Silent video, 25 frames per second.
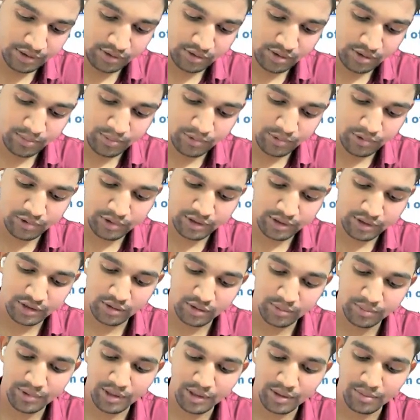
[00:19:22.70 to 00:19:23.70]
of
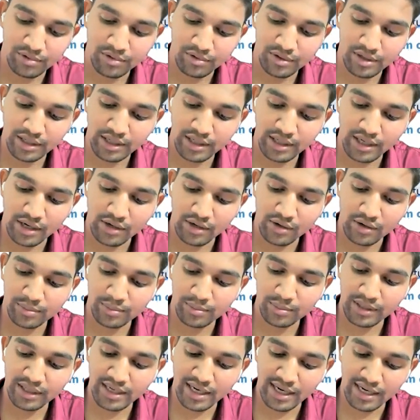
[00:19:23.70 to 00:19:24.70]
notice of MOA cannot
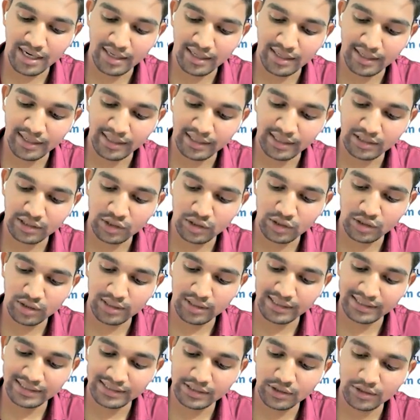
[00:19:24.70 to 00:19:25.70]
be an
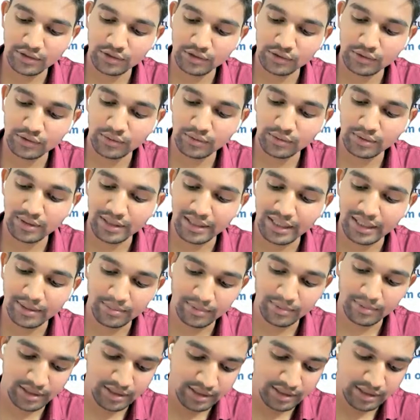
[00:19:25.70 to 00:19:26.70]
excuse to
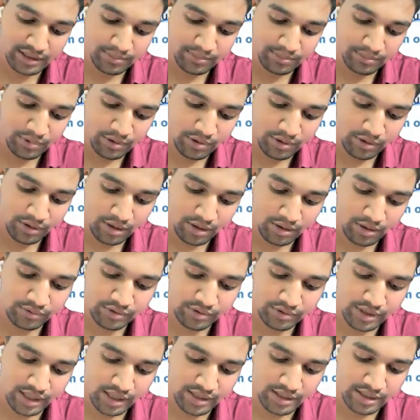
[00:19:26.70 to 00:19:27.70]
claim the relief for
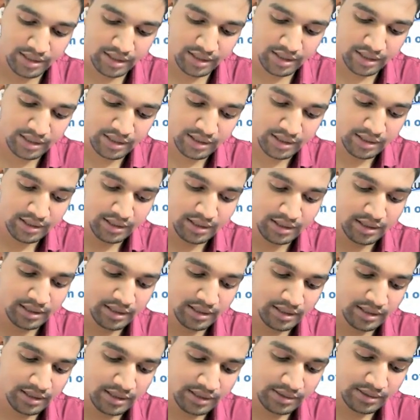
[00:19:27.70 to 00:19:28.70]
outsider.
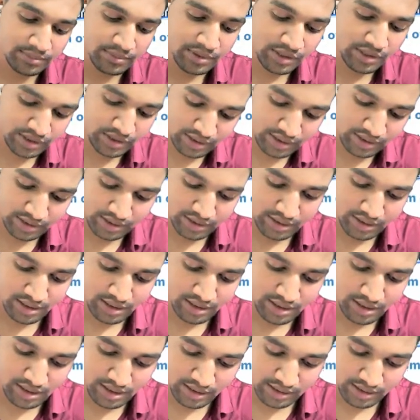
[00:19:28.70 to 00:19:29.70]
It is mentioned
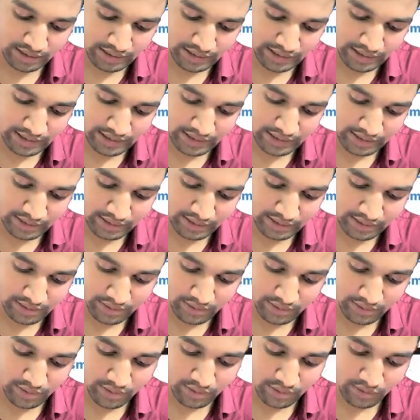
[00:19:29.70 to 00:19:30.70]
in this case,
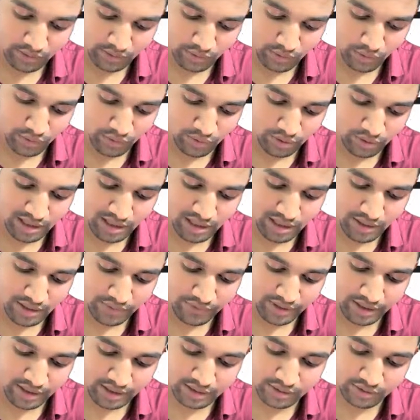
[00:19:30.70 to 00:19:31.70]
Kotla
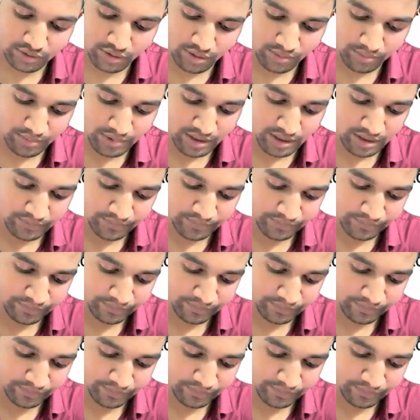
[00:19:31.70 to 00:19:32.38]
Venkateswamy